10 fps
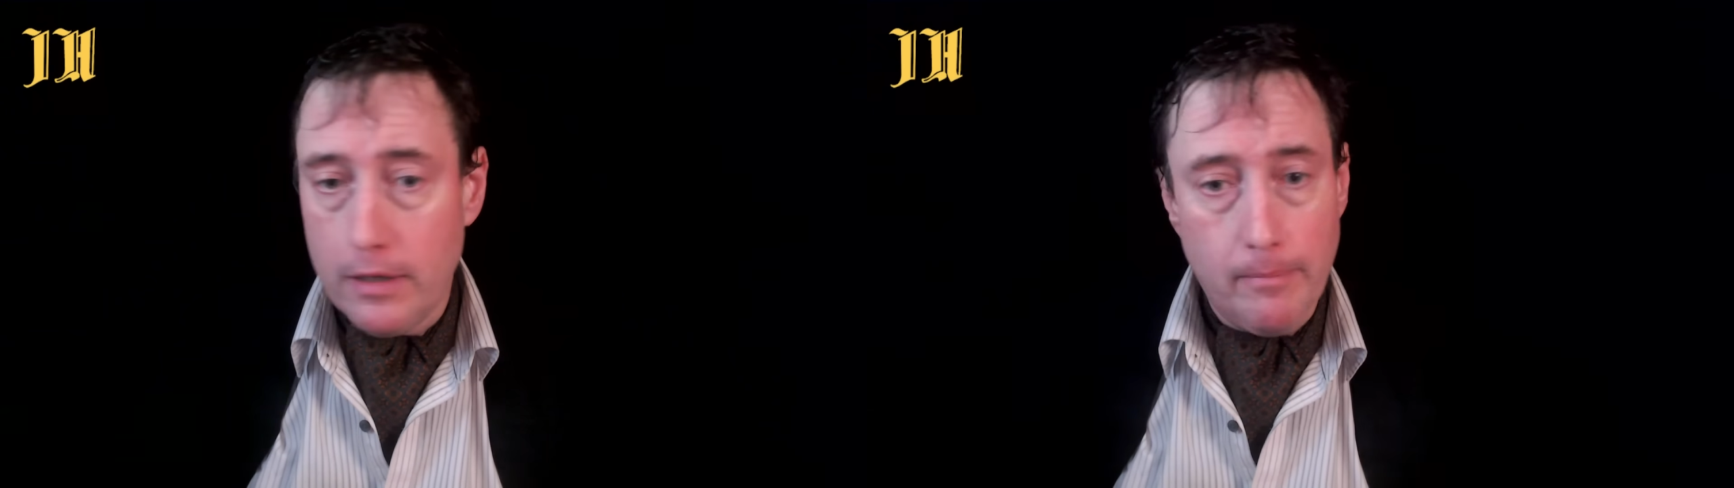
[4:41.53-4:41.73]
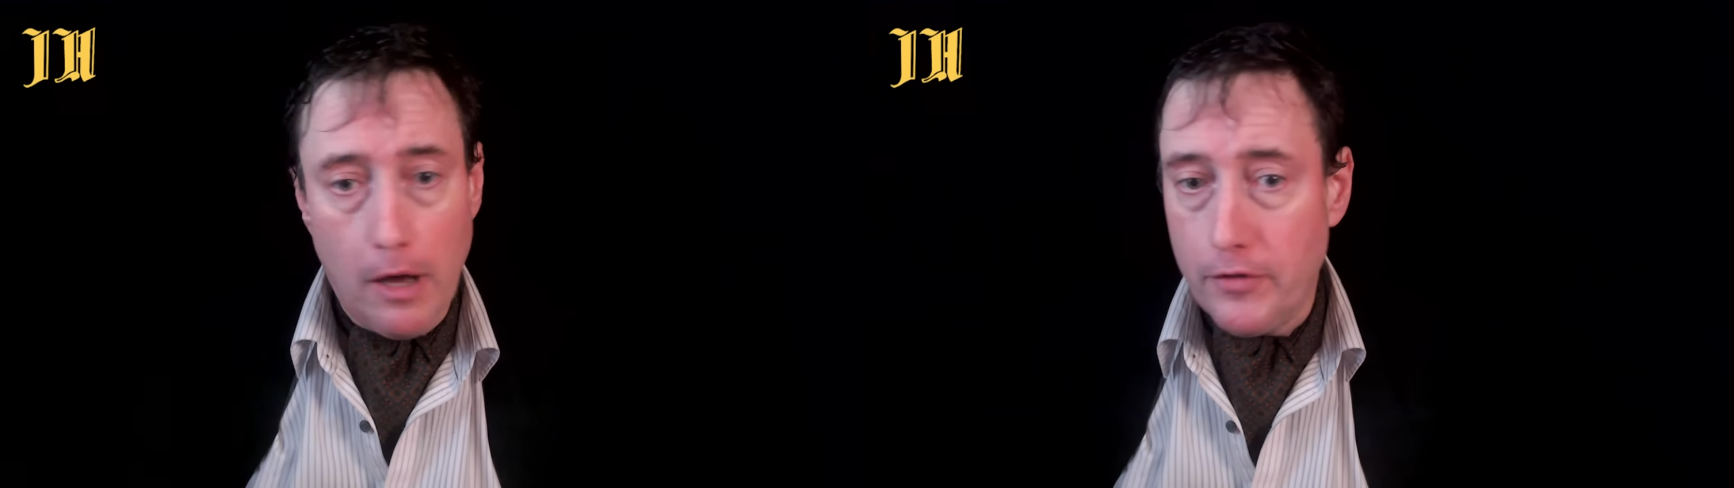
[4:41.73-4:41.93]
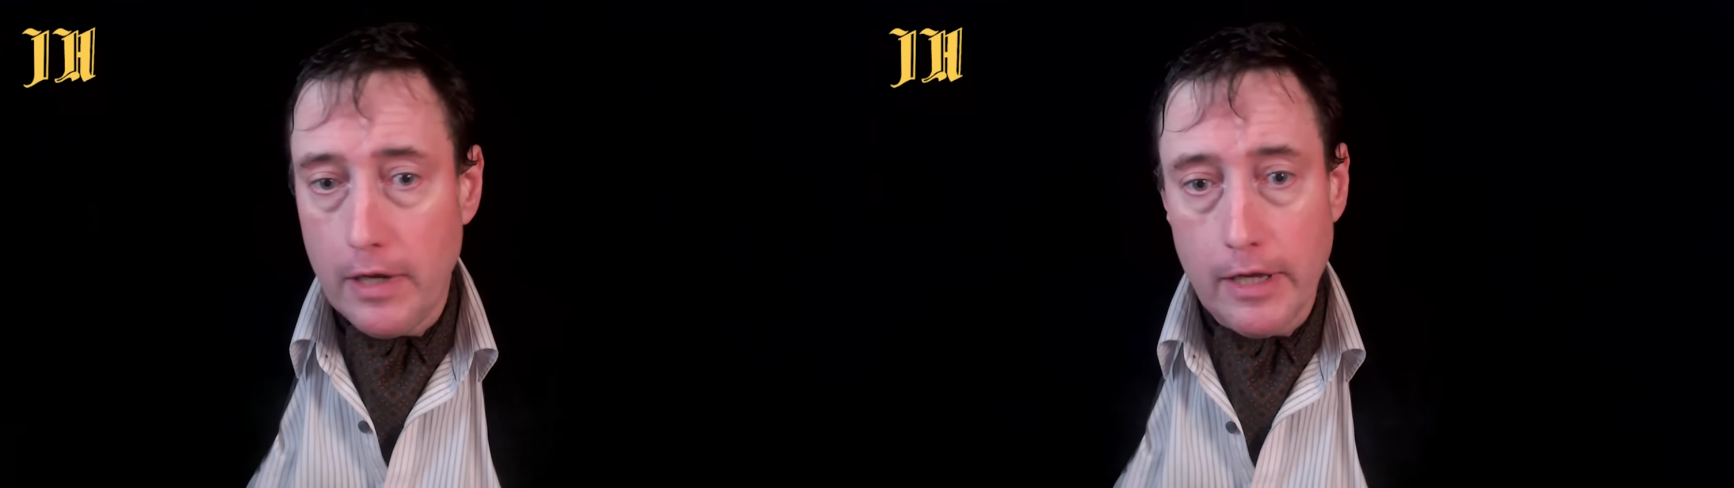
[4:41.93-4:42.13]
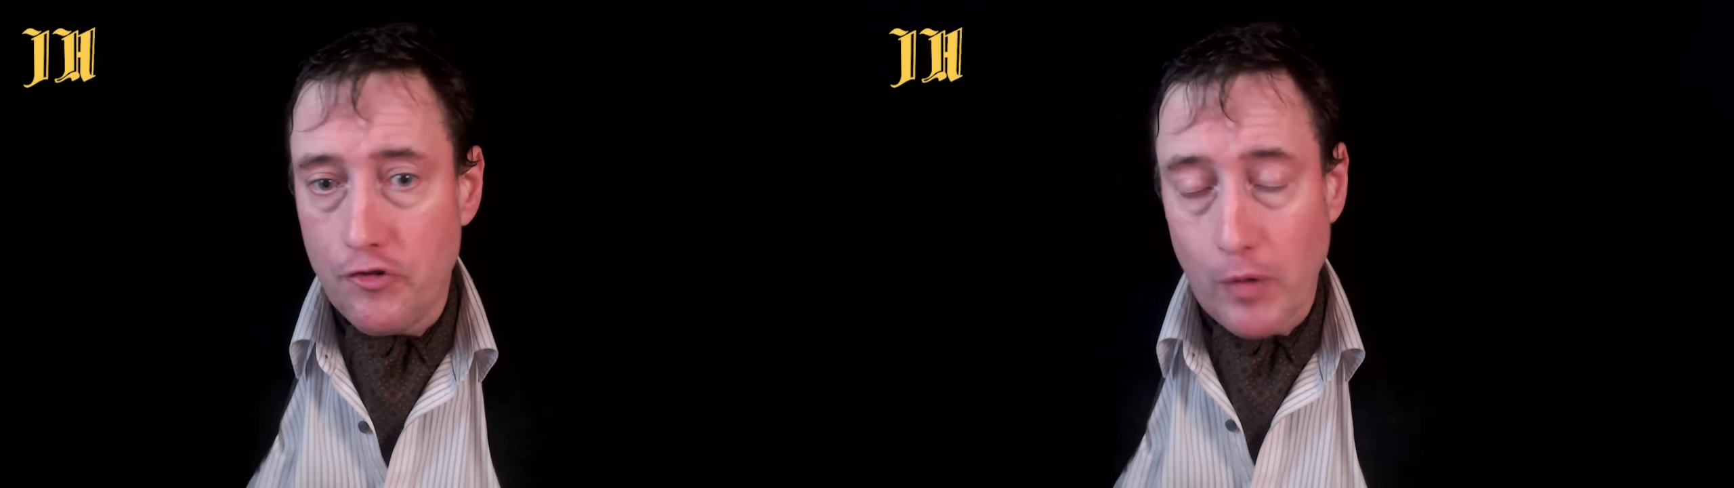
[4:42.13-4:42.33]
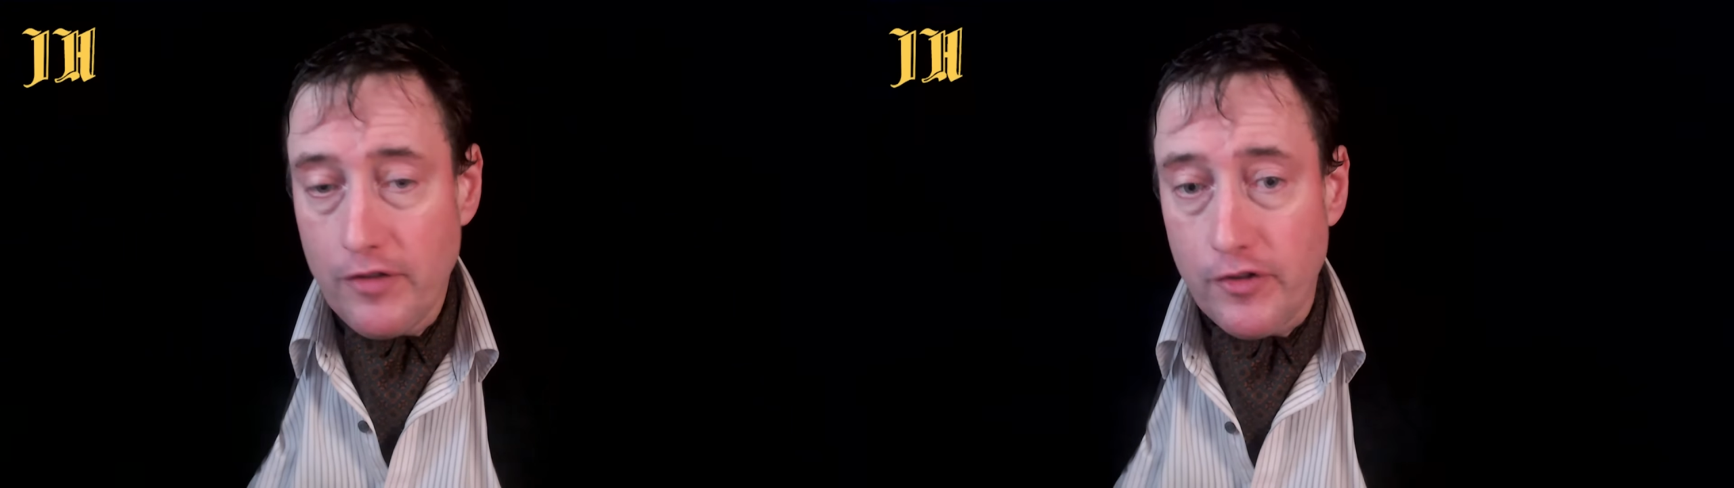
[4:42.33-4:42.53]
about their late
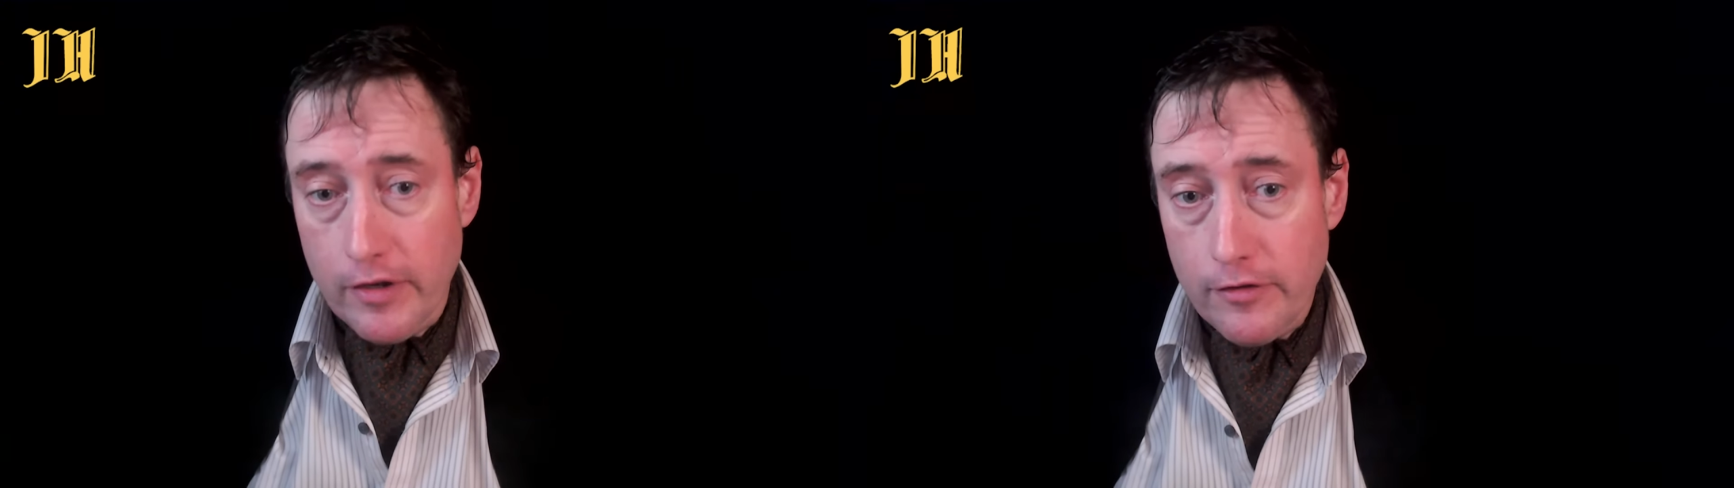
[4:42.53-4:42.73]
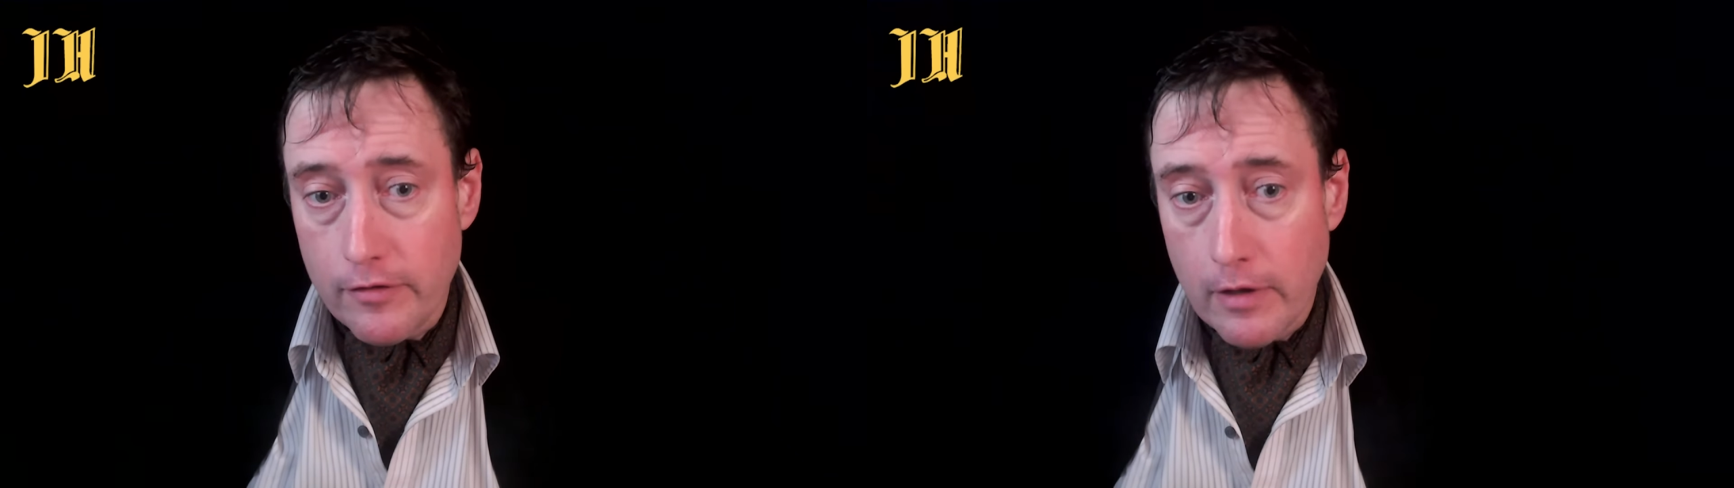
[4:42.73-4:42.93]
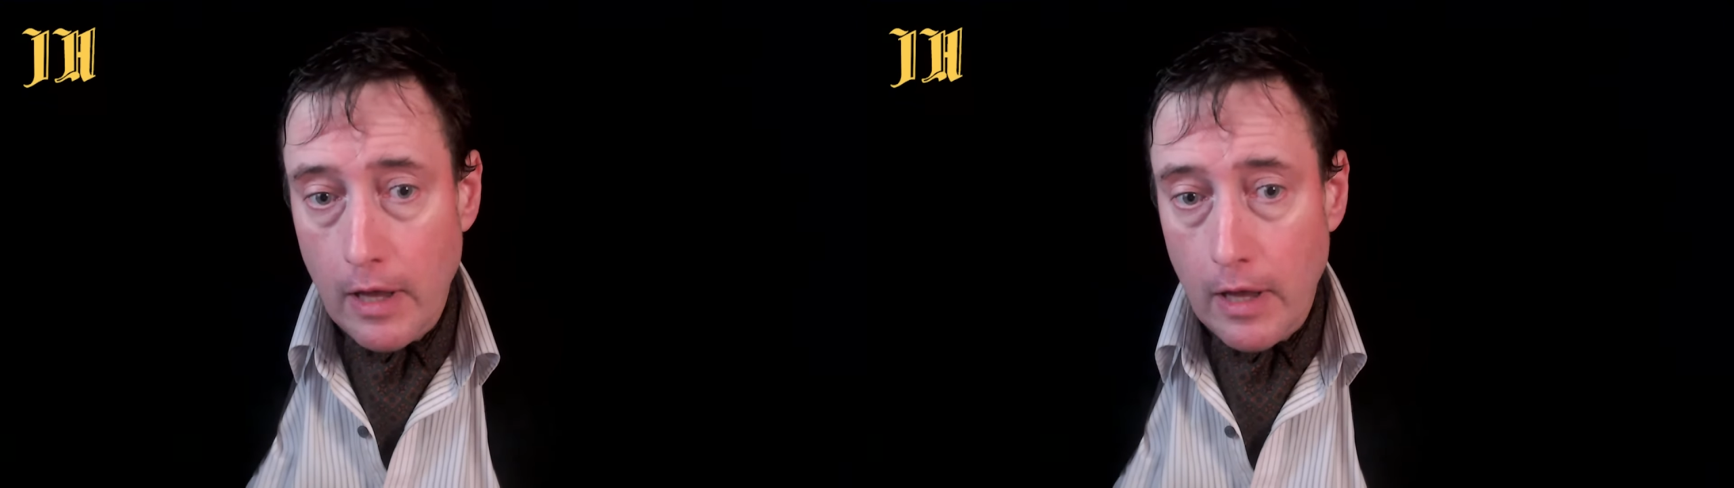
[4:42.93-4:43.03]
20s.